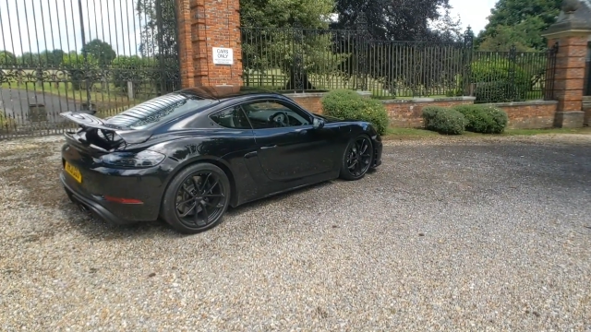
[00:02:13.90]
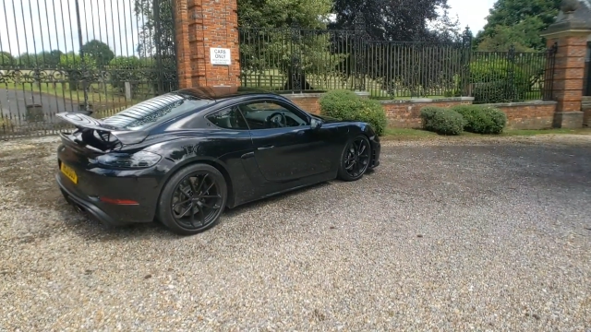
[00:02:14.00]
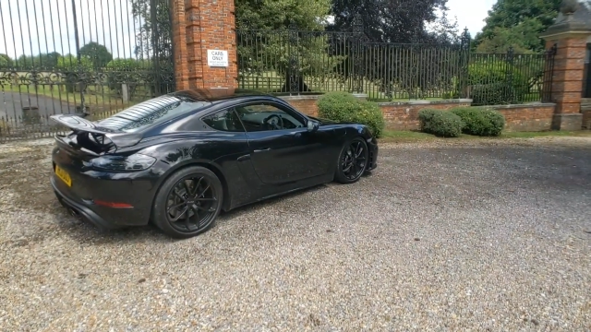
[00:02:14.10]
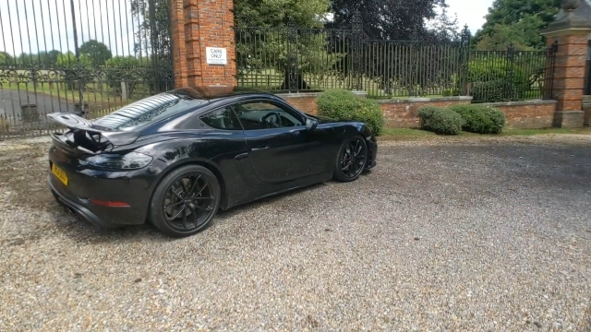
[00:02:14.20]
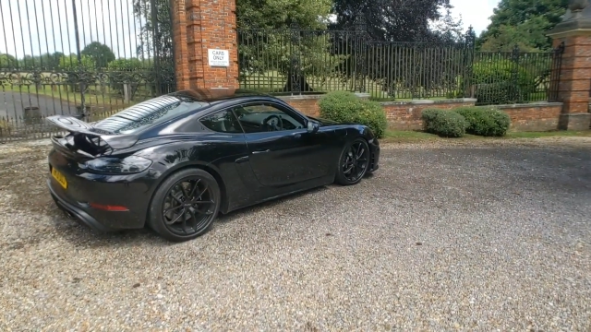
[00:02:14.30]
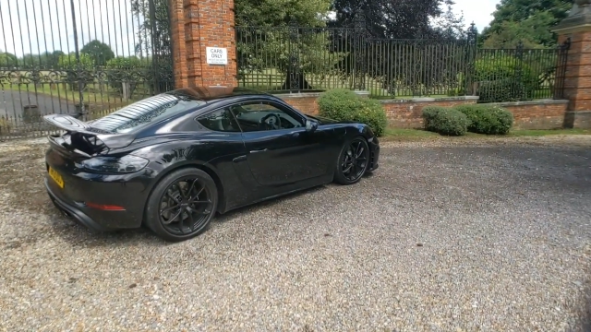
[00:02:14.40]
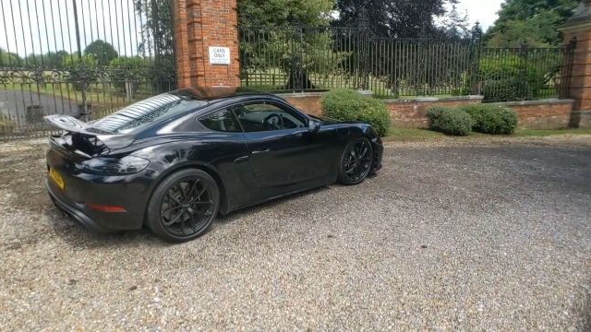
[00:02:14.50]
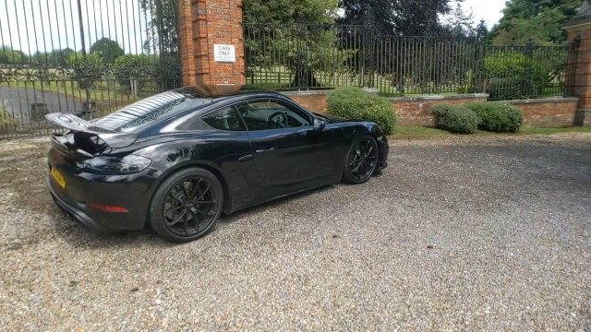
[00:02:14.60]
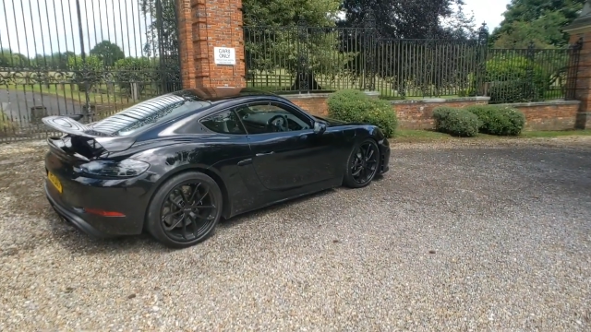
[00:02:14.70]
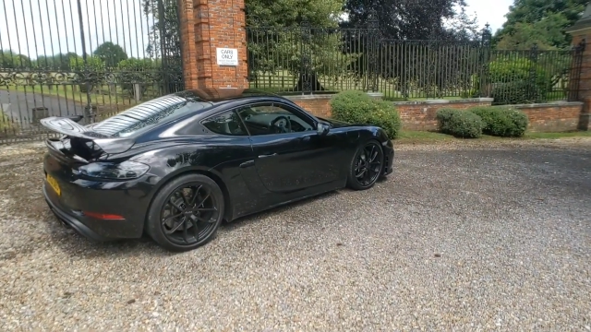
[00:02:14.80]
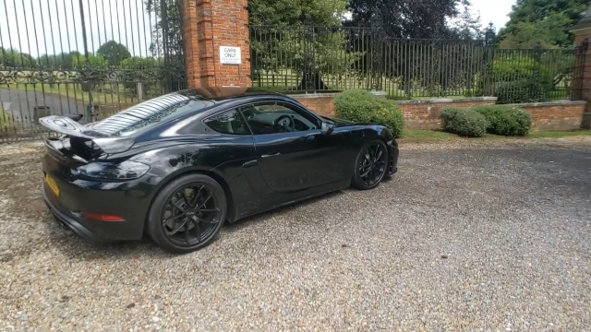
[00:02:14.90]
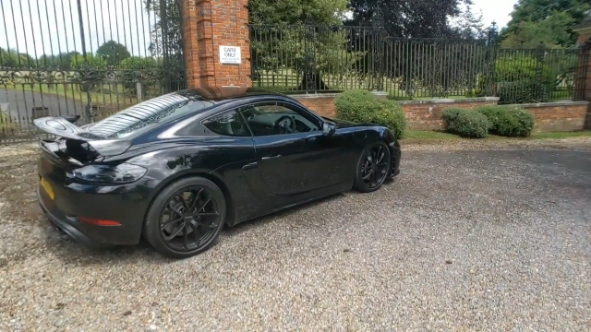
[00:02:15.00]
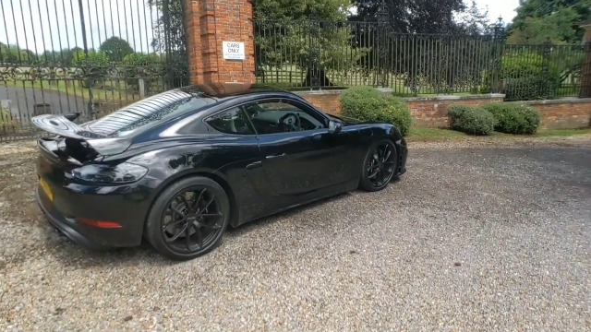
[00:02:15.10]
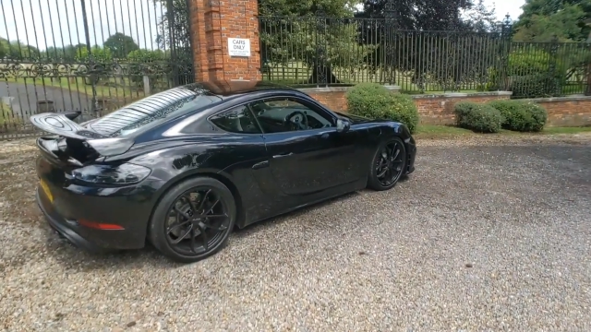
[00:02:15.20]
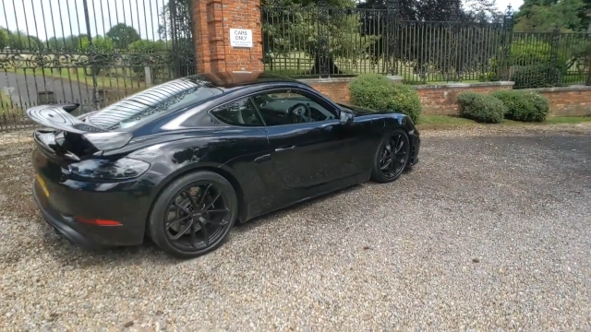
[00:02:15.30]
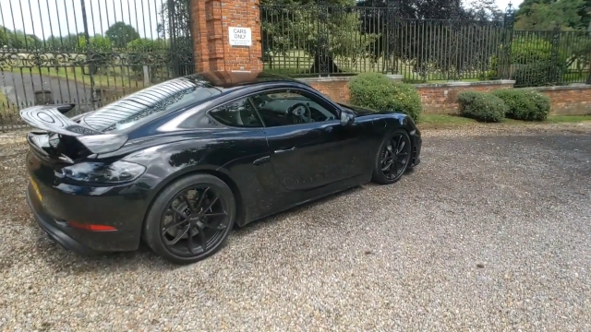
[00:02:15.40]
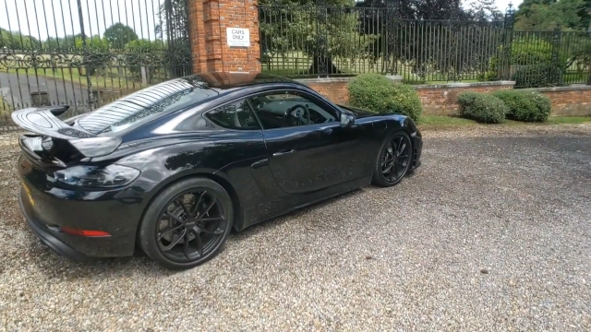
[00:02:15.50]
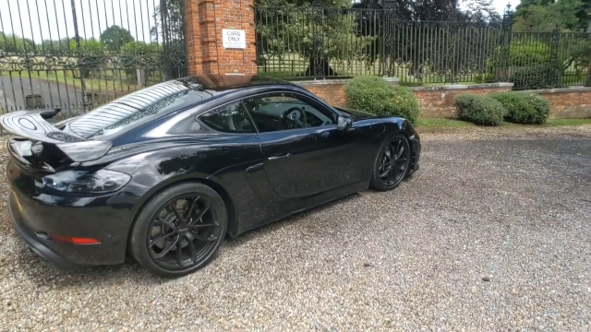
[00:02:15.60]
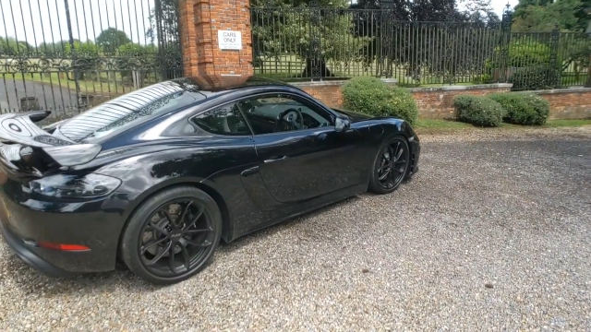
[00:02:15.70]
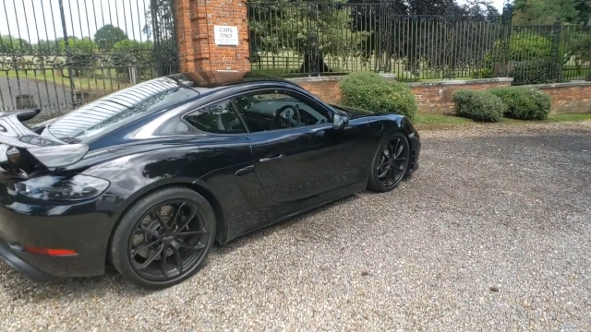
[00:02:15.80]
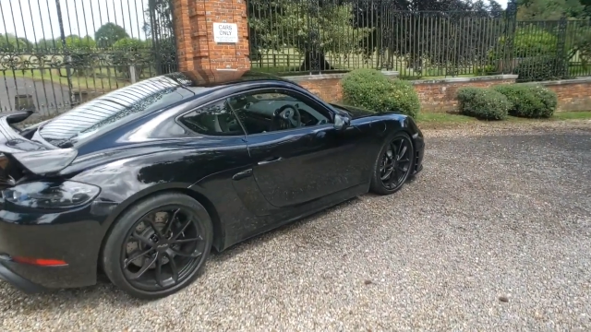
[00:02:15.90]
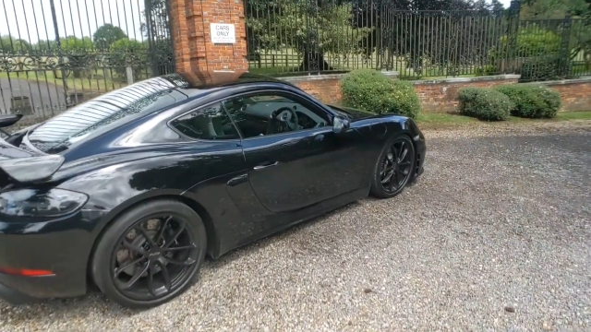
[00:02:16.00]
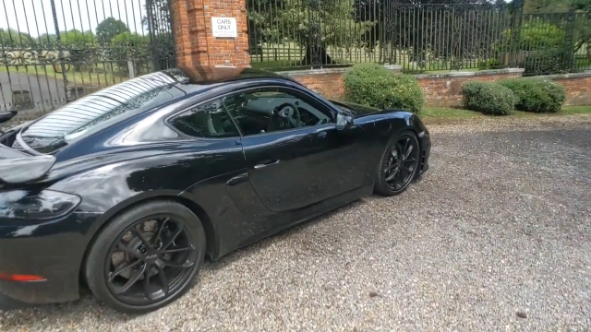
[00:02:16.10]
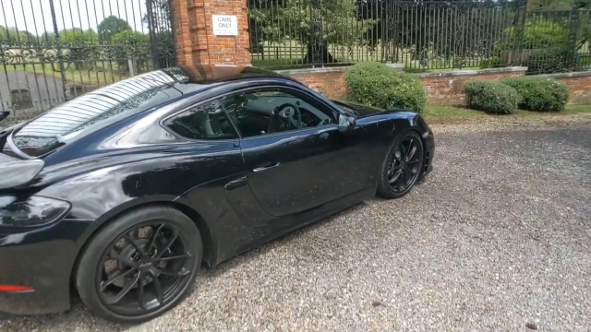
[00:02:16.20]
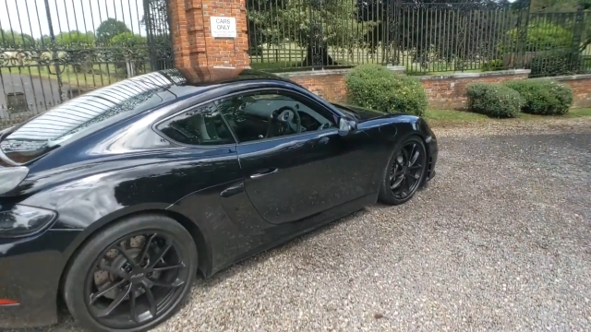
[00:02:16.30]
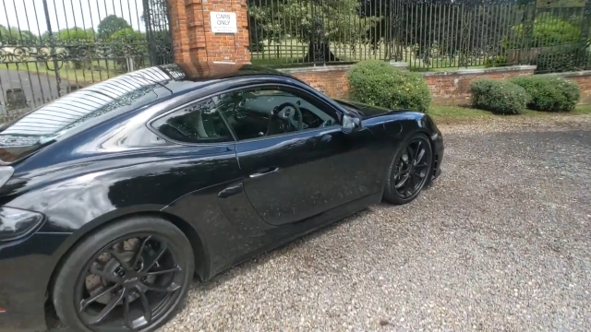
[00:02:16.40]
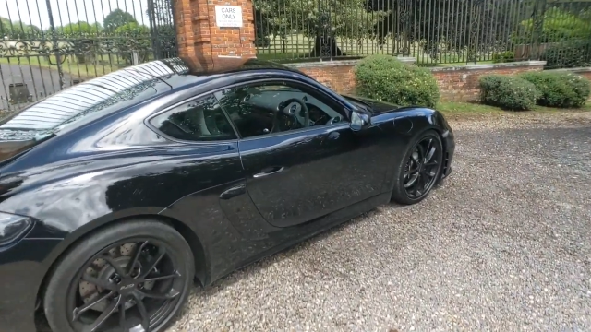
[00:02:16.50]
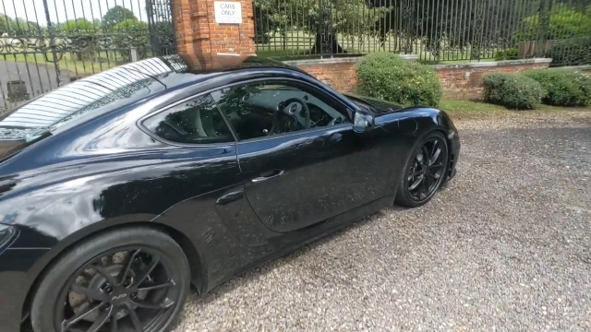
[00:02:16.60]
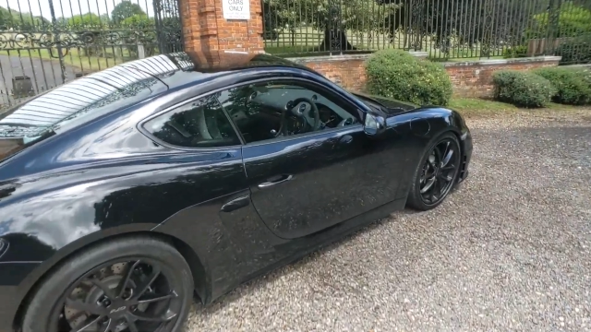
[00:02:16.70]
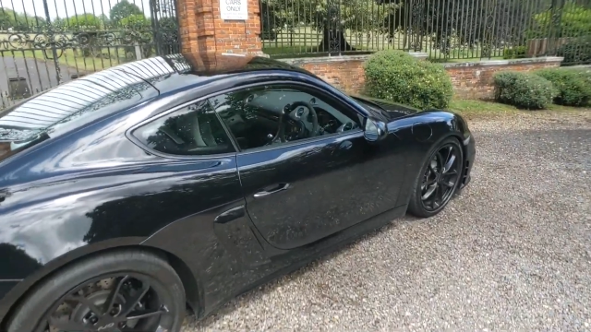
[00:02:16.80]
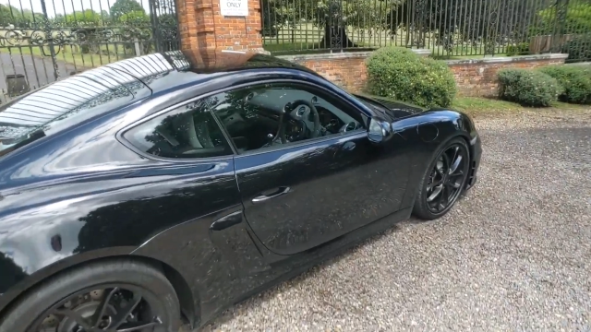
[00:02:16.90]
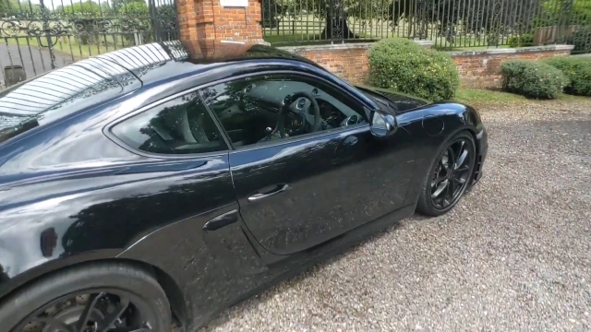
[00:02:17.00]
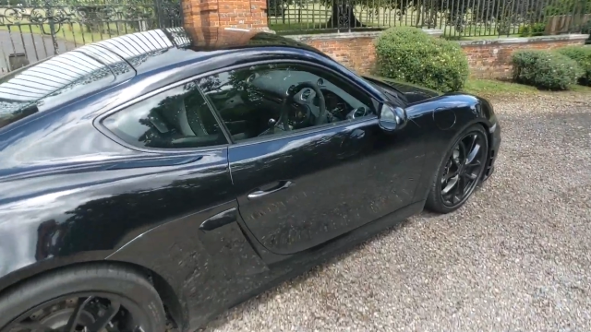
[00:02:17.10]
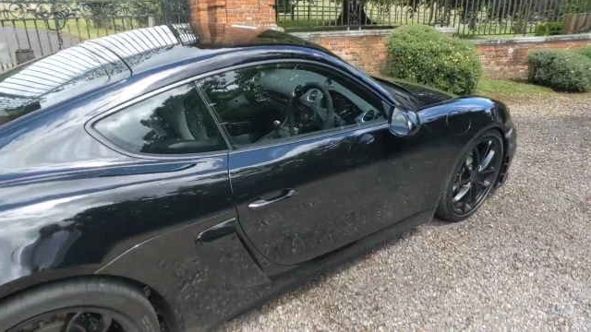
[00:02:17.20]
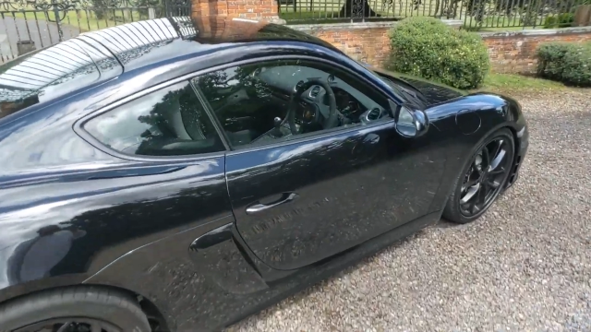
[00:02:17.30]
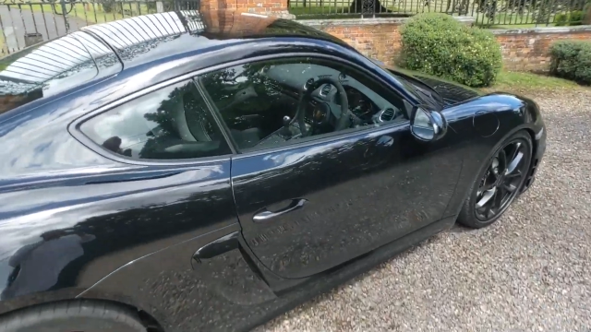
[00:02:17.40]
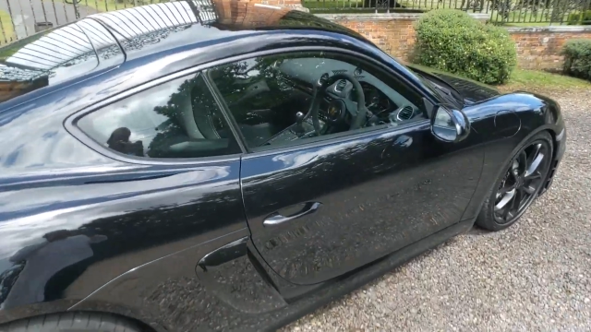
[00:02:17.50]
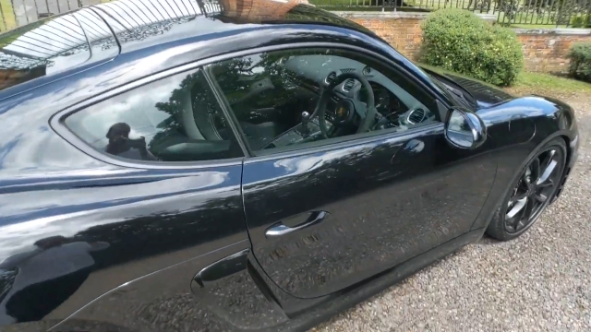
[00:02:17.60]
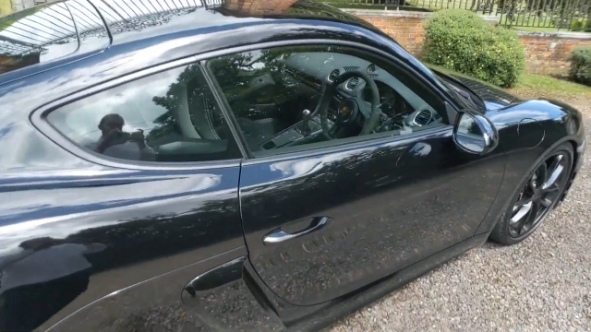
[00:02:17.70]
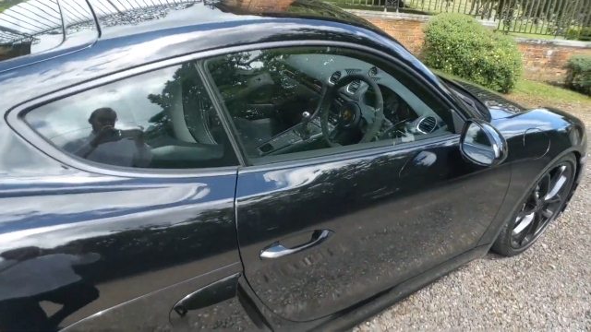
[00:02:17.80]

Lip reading: Nobody's mouth can be seen.